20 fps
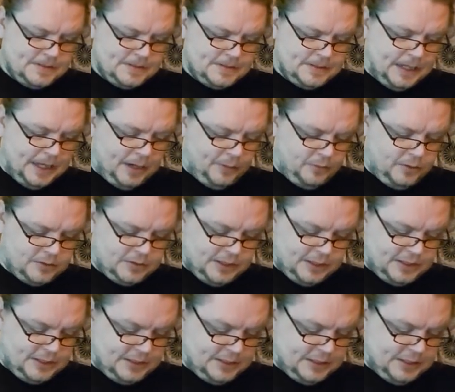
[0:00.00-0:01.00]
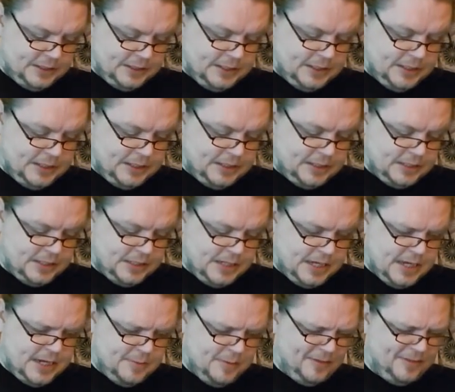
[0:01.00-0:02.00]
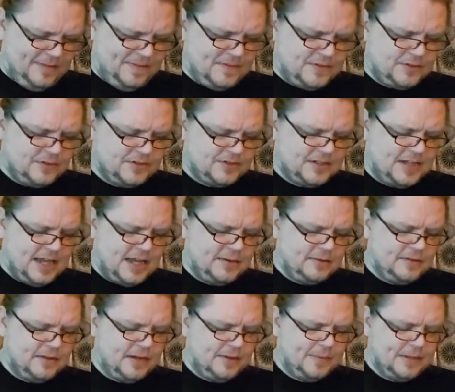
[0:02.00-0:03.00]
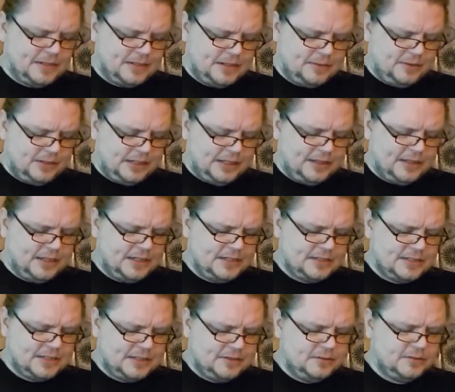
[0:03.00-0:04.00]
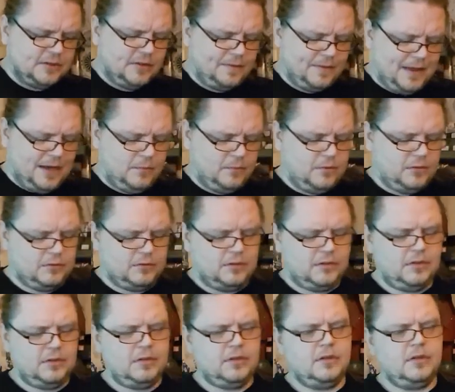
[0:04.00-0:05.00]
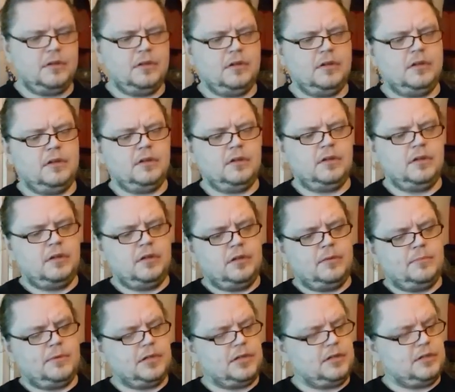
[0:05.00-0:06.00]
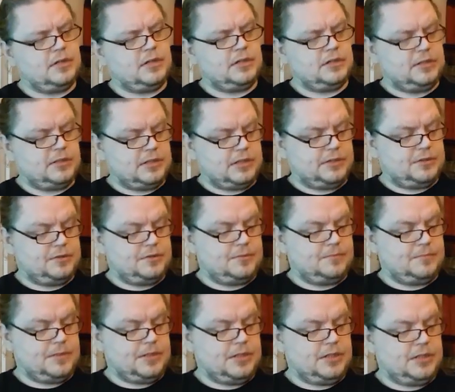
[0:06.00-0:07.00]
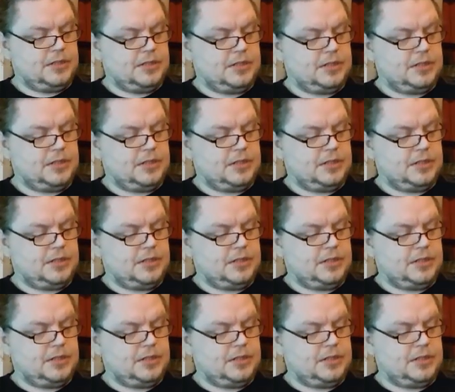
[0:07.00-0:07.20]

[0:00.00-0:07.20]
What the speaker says: Yeah, it was that design. Yeah, I think they should have stayed with that because I quite like the nacelles on that one. But that's just me.